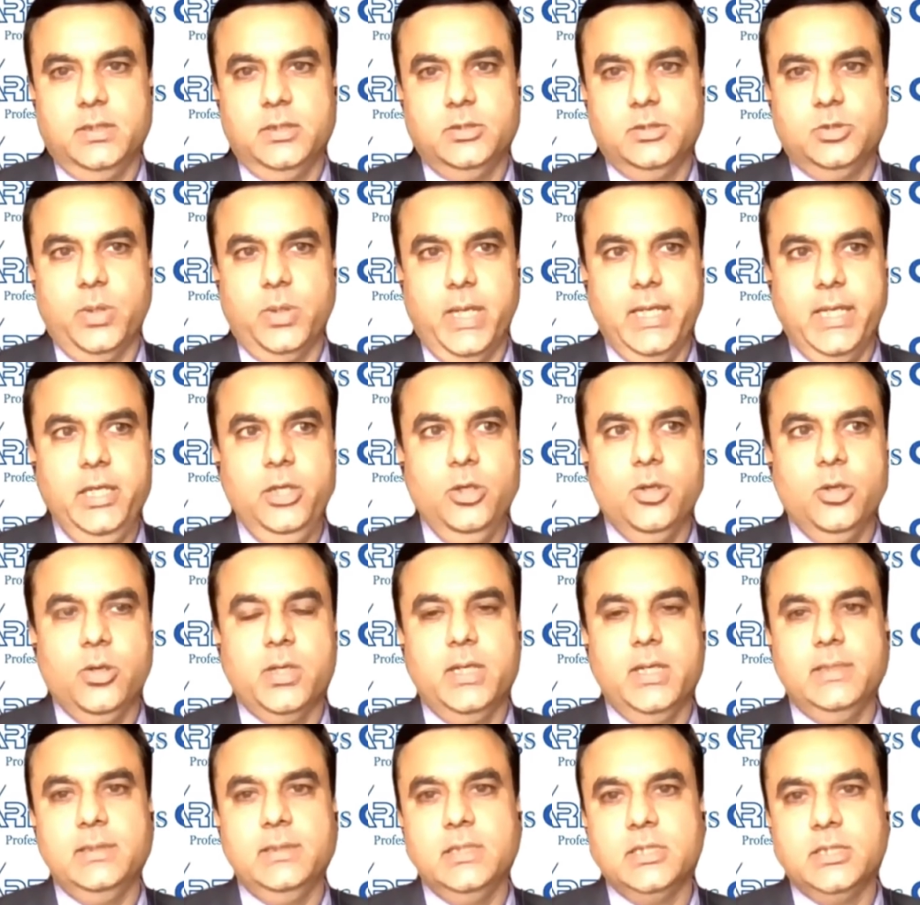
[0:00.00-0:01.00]
So, any
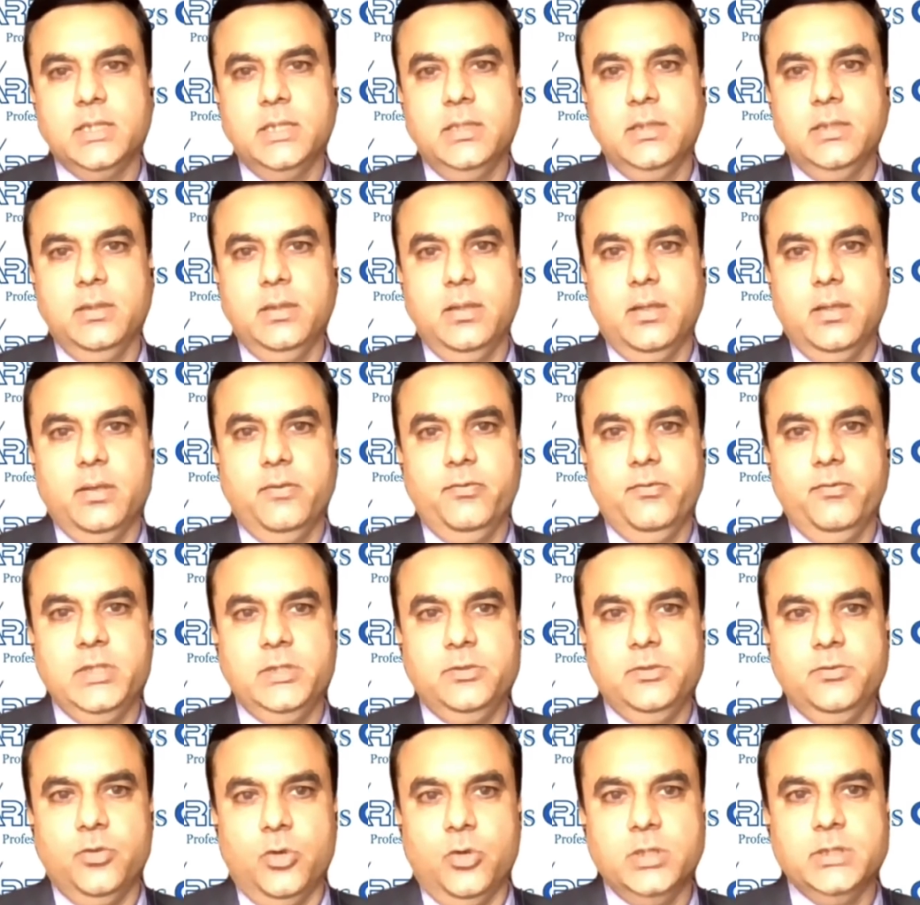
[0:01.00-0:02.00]
organization
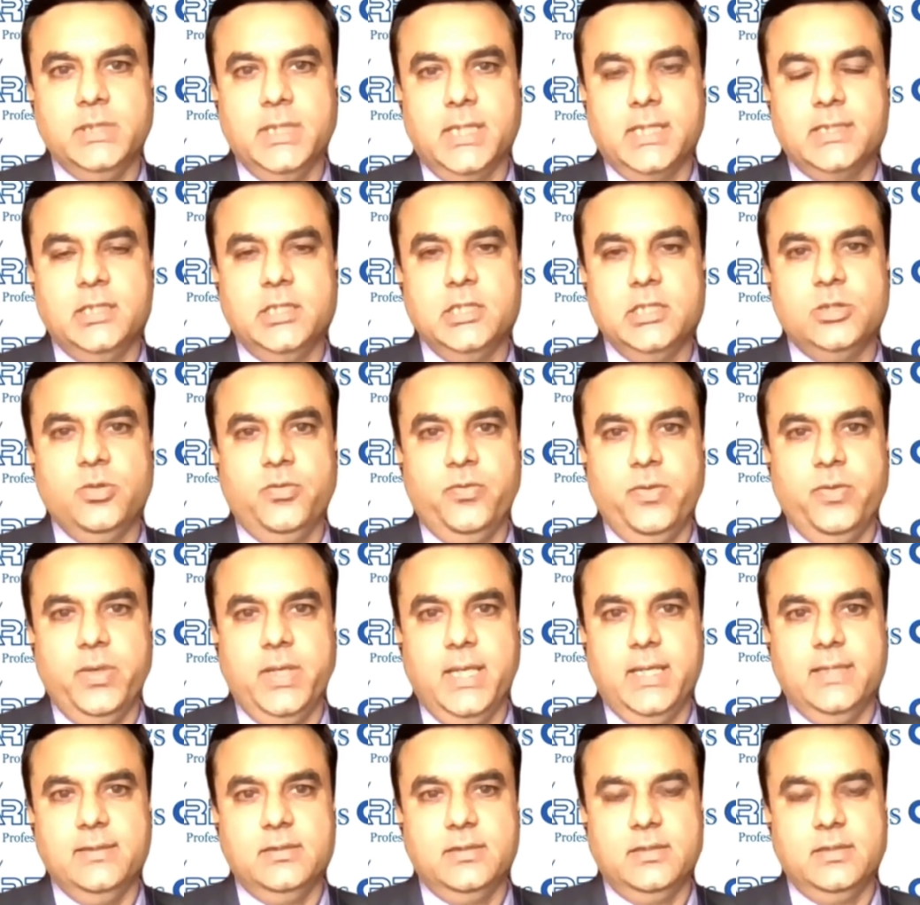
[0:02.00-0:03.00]
which wants access to
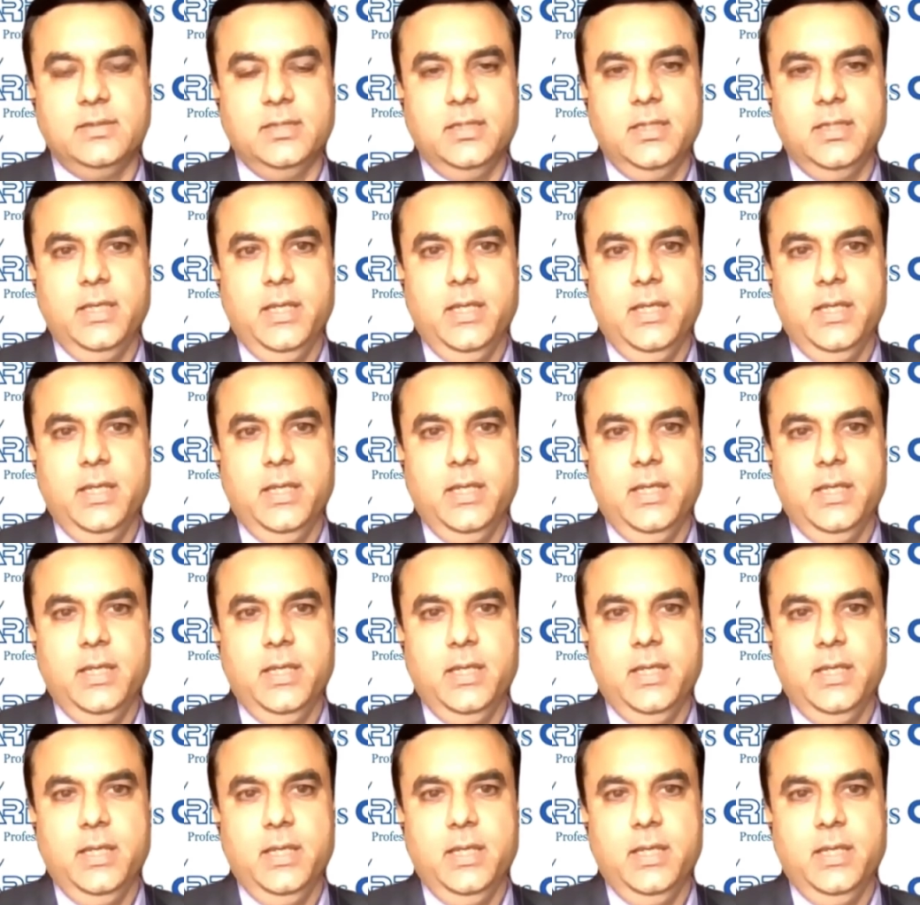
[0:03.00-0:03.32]
finance,